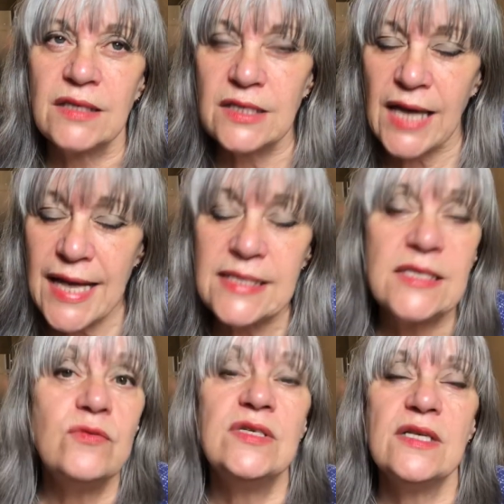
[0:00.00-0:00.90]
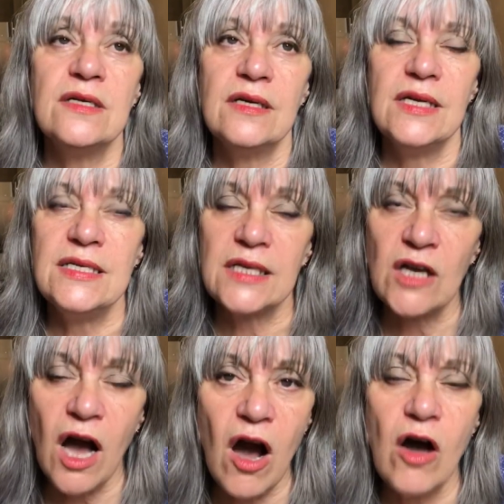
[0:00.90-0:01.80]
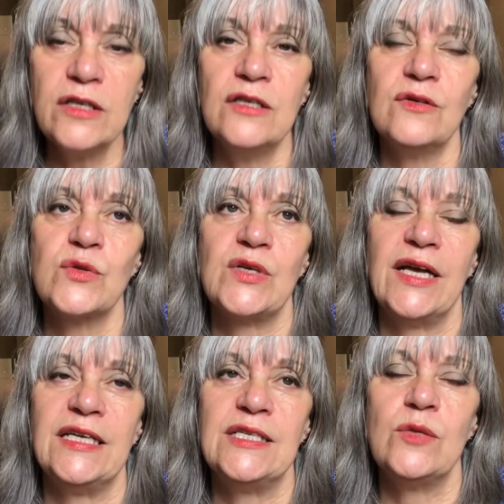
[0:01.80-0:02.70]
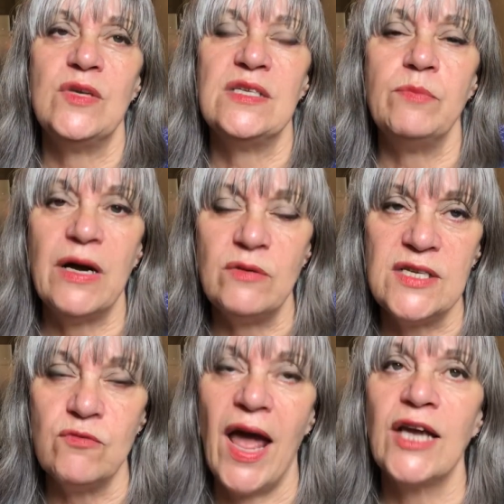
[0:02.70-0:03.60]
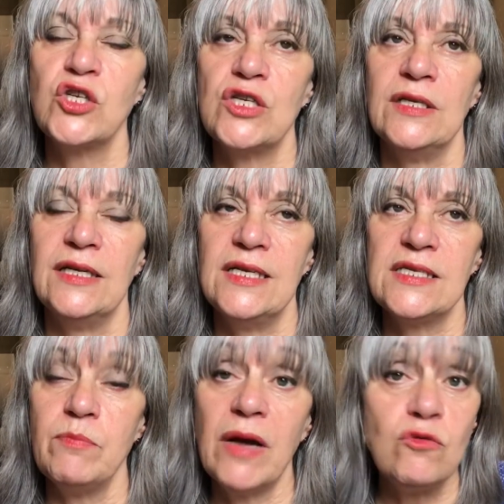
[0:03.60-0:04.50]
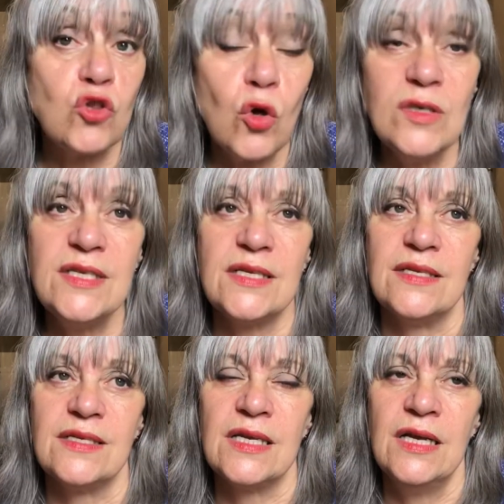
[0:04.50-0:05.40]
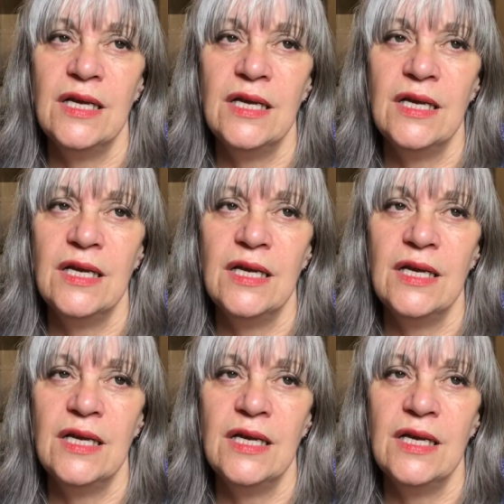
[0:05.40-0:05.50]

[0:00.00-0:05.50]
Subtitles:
Cancer is a cardinal sign, so it's about direction and it's about choices.